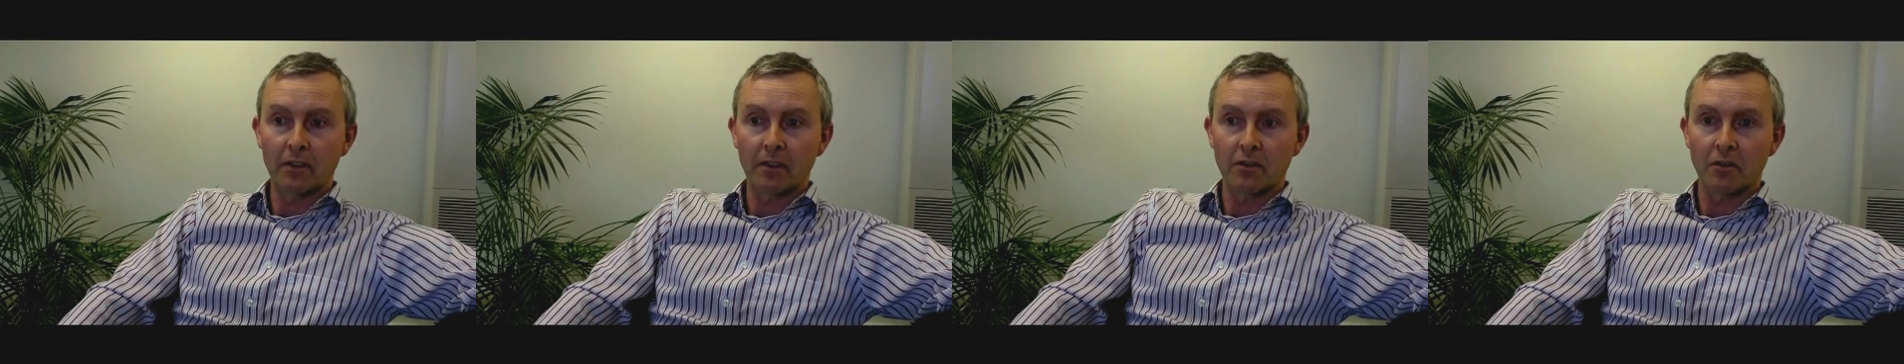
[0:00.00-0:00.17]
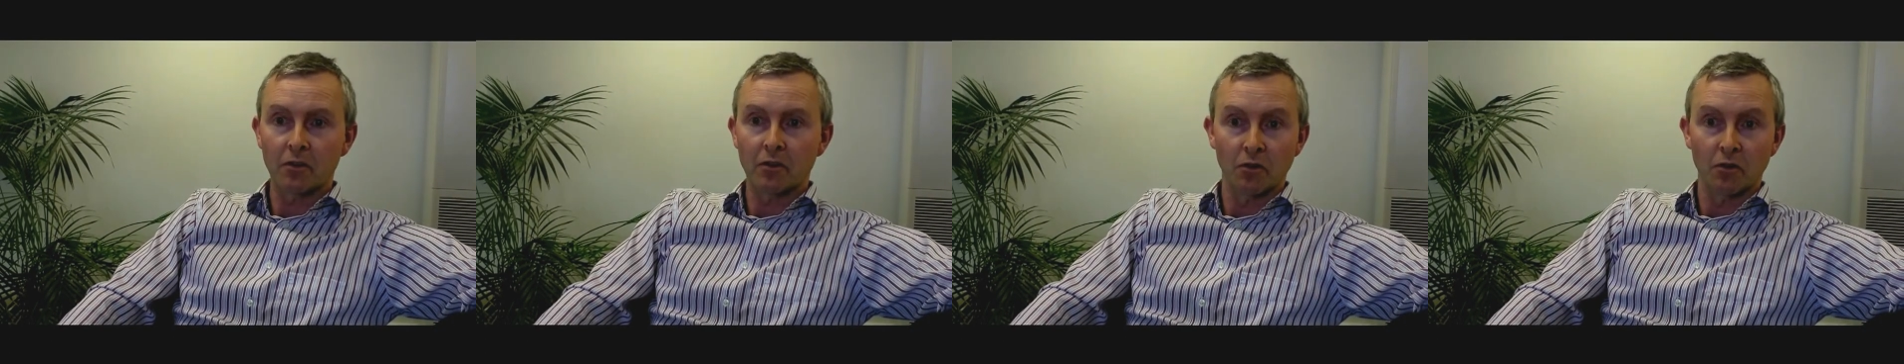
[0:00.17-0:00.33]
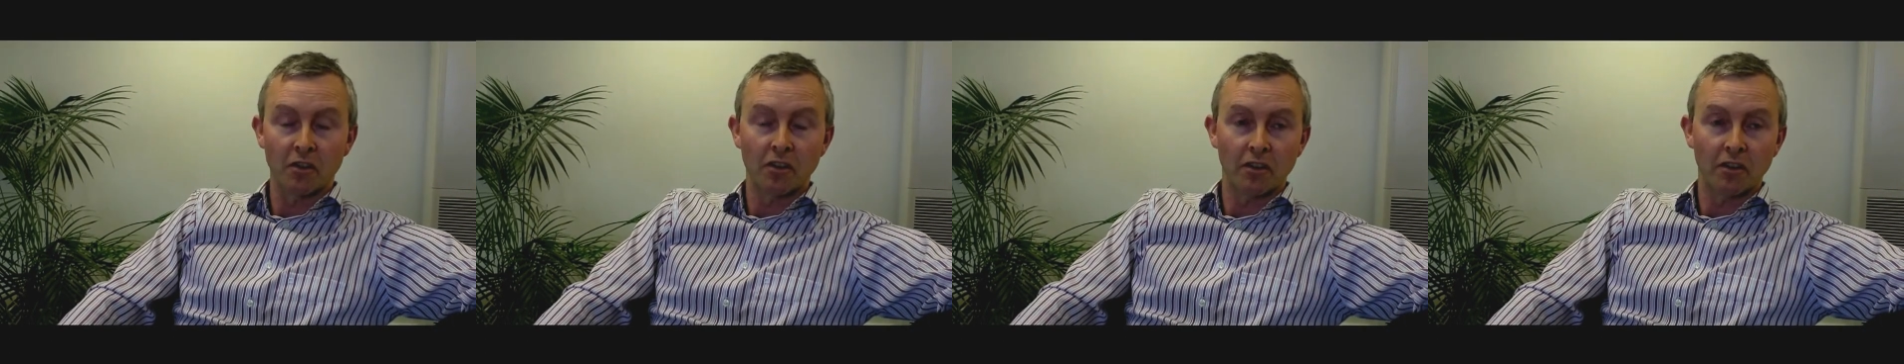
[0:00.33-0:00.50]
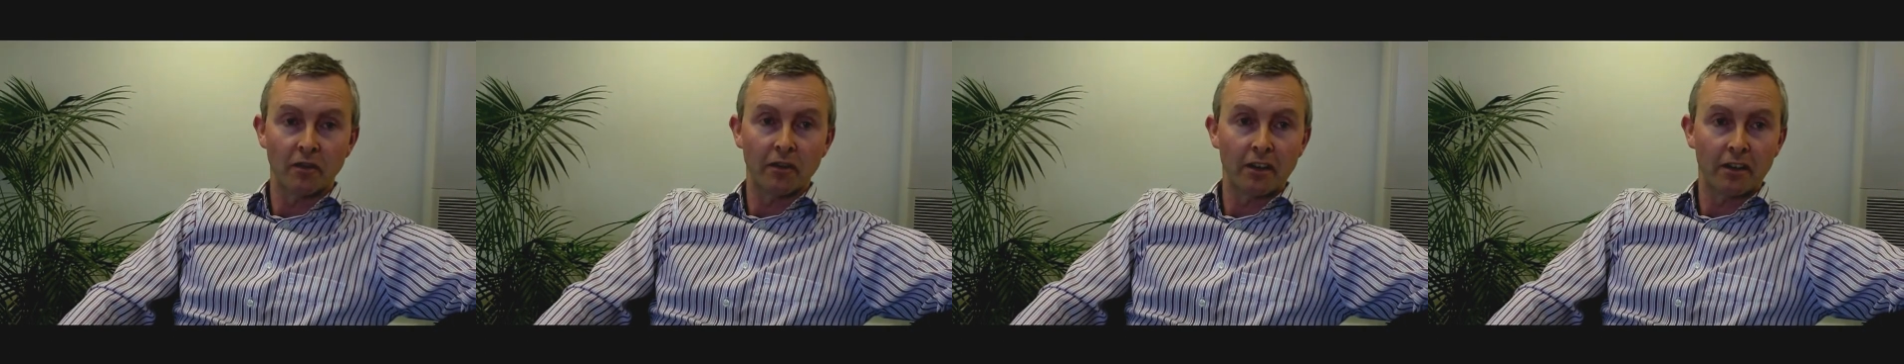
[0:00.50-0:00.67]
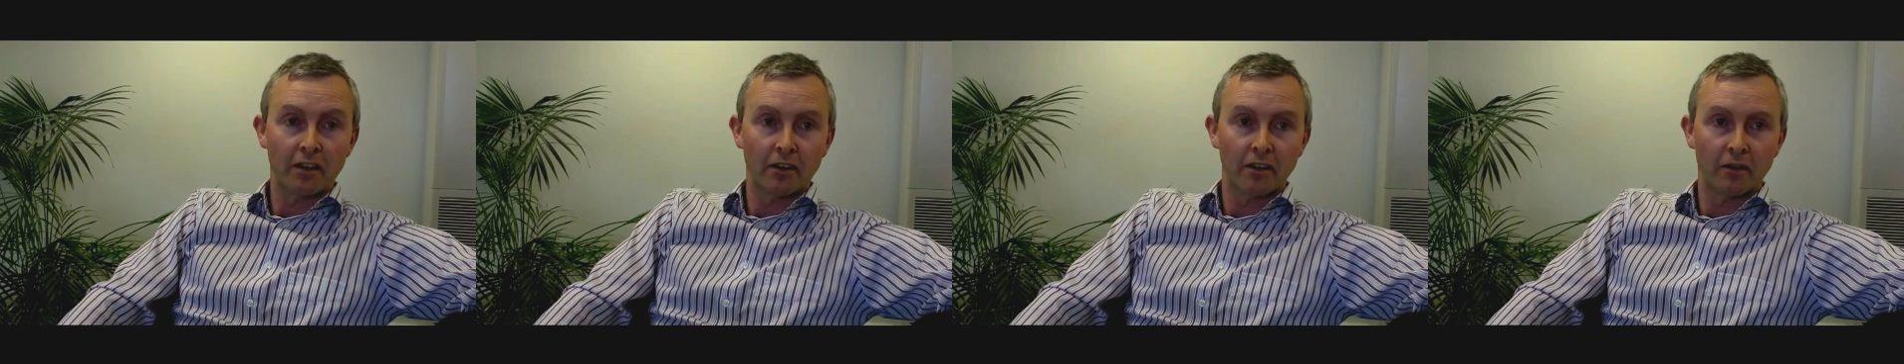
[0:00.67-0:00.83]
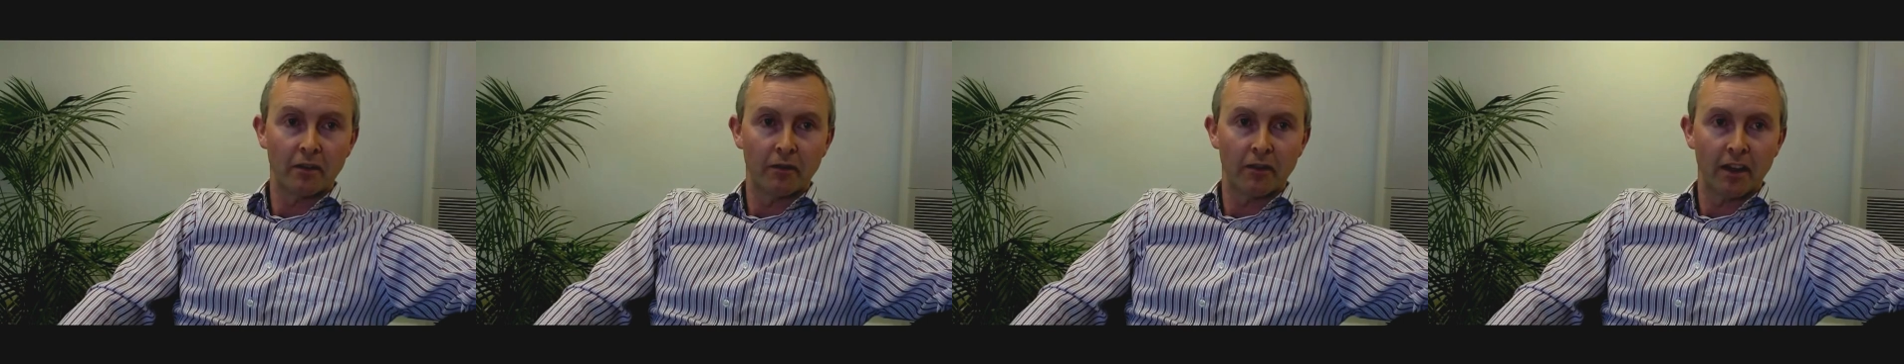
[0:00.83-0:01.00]
sources of
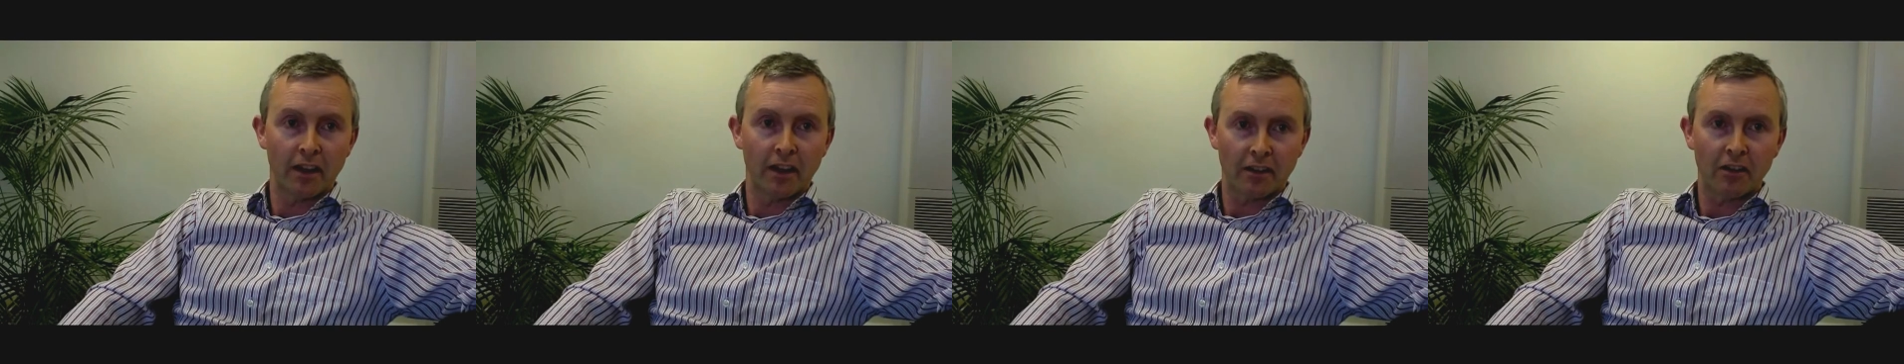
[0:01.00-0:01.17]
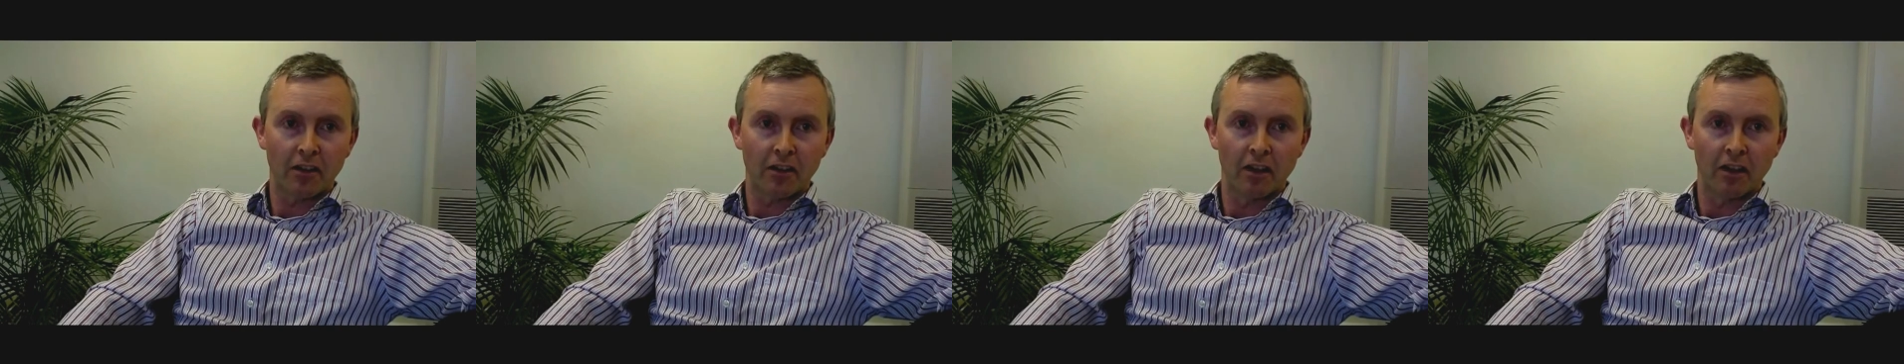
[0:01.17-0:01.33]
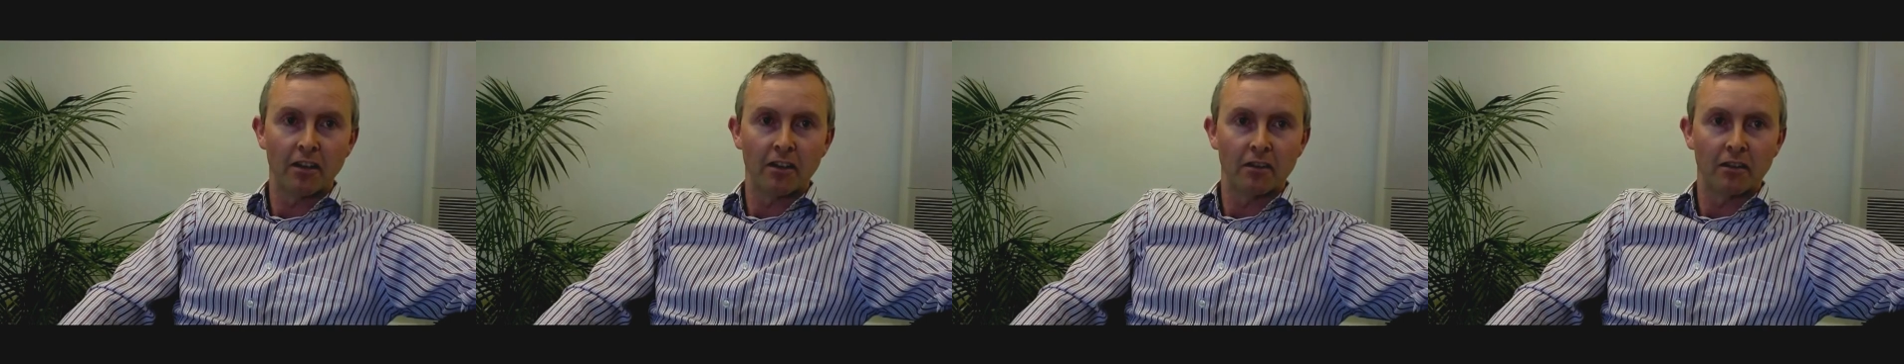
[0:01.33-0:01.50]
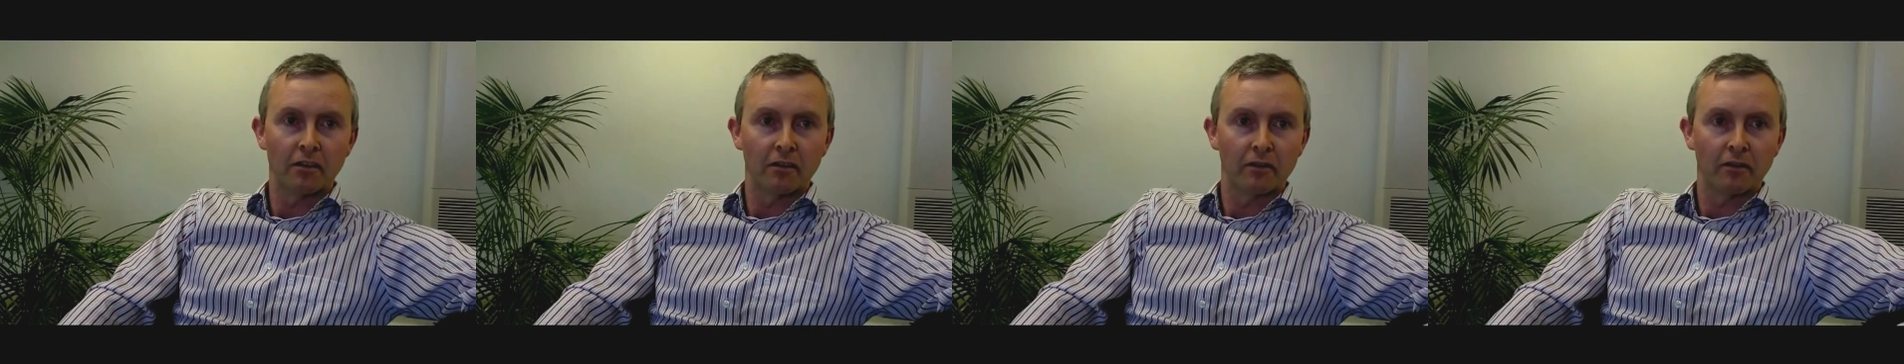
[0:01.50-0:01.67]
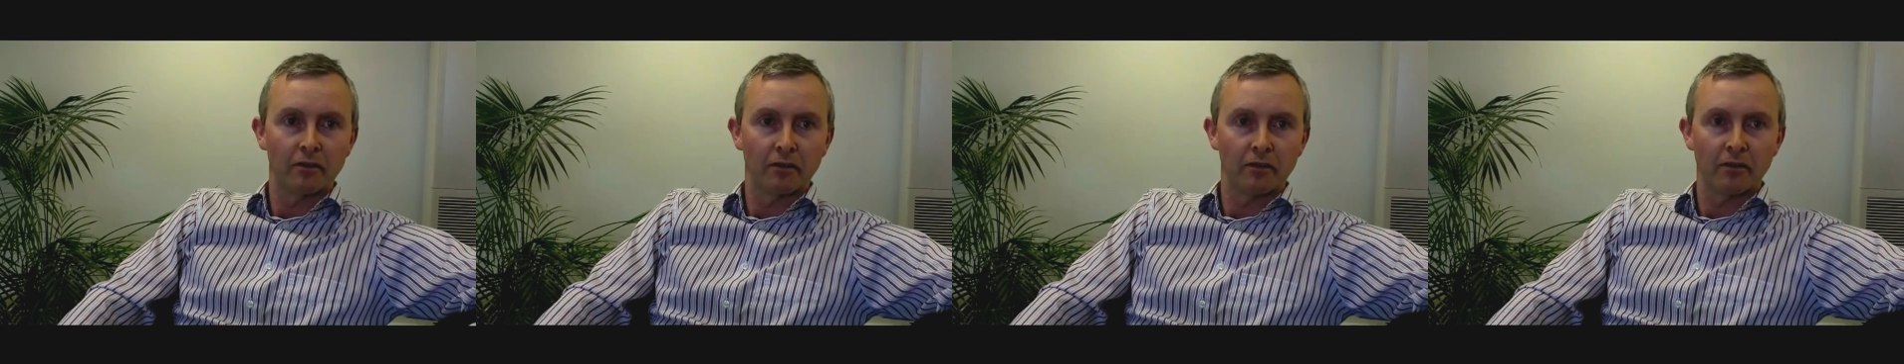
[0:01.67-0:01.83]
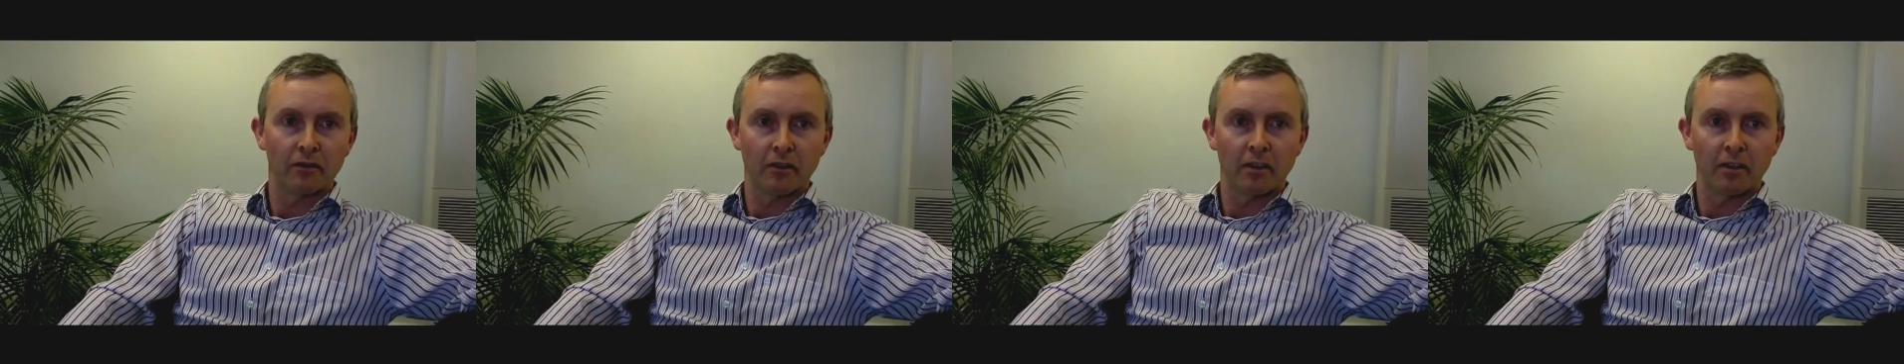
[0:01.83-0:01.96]
that kind of